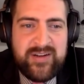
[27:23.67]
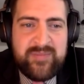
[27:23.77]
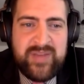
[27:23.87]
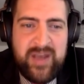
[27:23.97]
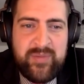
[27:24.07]

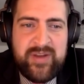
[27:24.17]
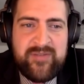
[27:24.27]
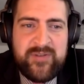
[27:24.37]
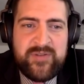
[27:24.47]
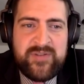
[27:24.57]
Become a better
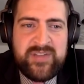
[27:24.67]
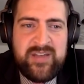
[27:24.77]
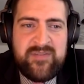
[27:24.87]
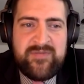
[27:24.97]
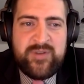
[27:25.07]
version of
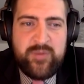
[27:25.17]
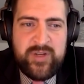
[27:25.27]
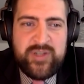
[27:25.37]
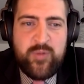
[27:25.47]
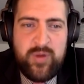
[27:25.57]
yourself. You want to
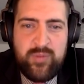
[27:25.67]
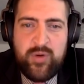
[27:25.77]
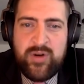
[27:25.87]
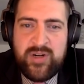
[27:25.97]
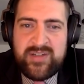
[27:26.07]
do one
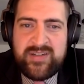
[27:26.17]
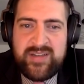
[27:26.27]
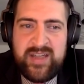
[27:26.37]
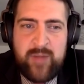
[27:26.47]
more and